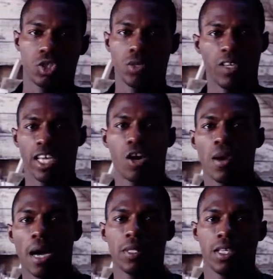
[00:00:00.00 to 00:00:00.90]
to shoot a video,
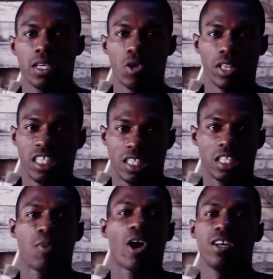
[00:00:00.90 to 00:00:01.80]
probably, or at least
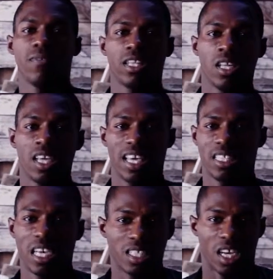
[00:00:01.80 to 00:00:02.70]
this part of it?
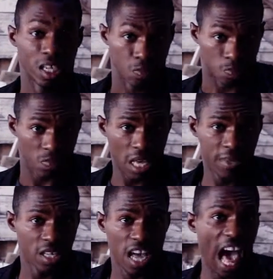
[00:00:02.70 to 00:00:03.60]
It takes a,
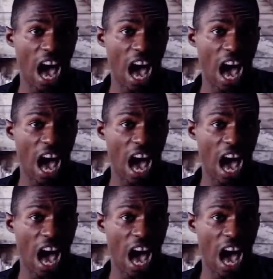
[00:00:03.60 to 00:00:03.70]
maybe an